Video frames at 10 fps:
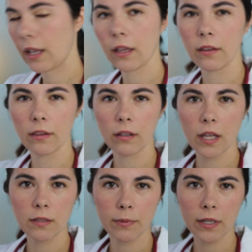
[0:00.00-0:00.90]
And the
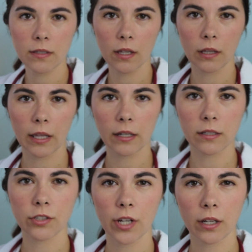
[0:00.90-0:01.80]
last place I'd like
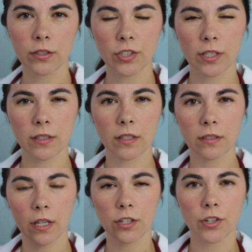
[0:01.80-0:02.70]
to check is just
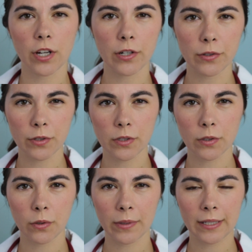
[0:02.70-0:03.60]
inside your ears
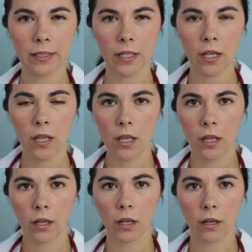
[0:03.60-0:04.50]
just quickly,
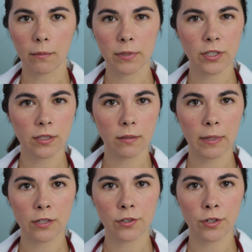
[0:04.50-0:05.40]
just to
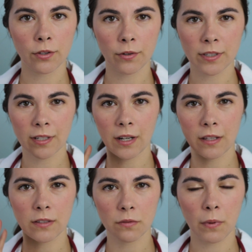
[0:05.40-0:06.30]
make sure there isn't
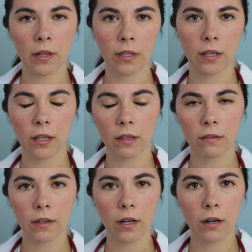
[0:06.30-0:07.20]
any swelling
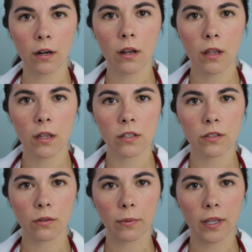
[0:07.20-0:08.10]
in there,
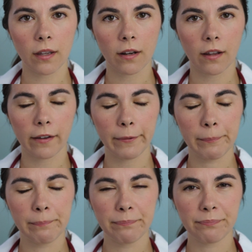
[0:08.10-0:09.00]
so we can
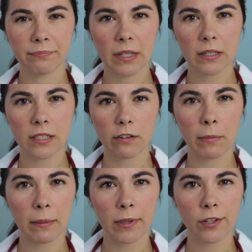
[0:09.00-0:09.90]
see
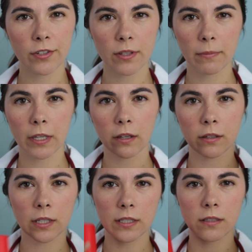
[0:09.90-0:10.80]
if maybe there's something
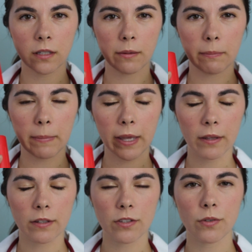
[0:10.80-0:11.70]
that's in
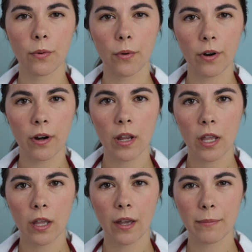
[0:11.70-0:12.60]
balance or
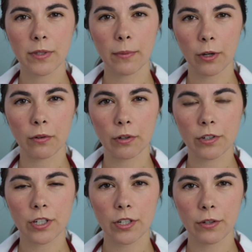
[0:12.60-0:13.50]
something you're
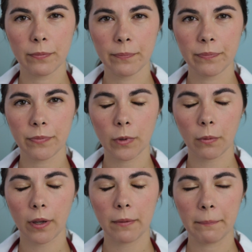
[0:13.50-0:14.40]
allergic to.
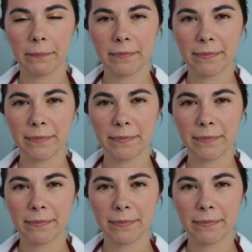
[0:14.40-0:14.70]
Okay.